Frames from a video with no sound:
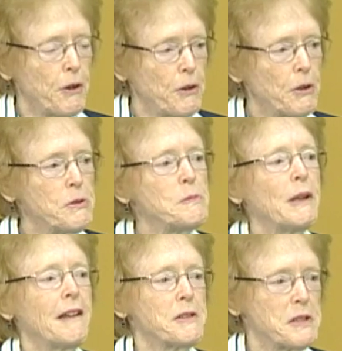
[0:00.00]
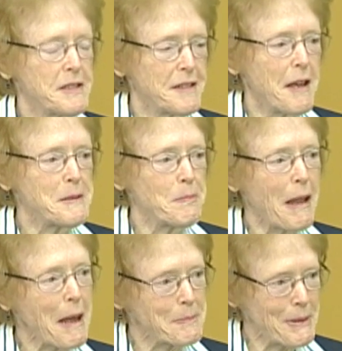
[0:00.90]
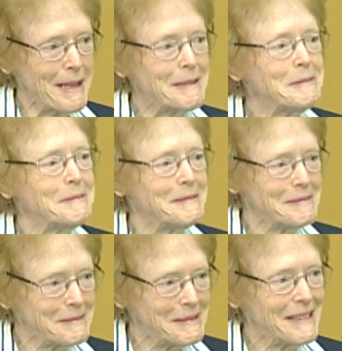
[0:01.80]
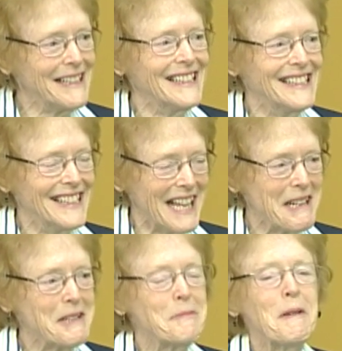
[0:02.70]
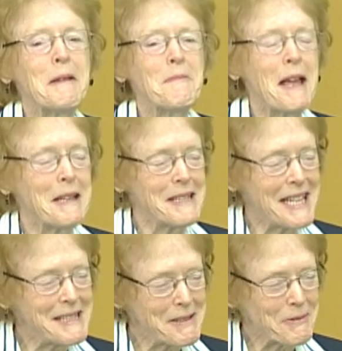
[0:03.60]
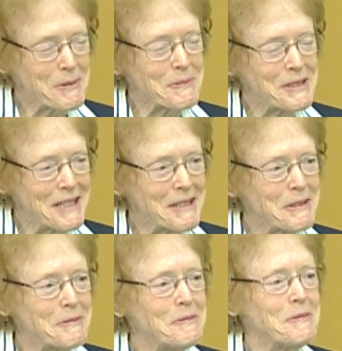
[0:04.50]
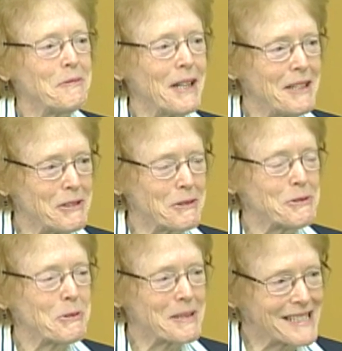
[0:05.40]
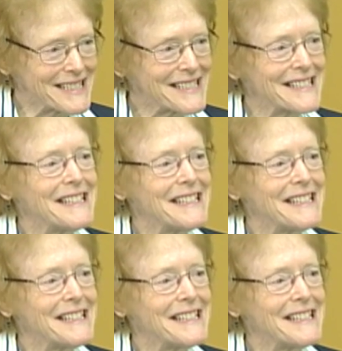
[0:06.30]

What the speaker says: you use because it's a nice black pen. And it'll make it easy for the machine to read your choices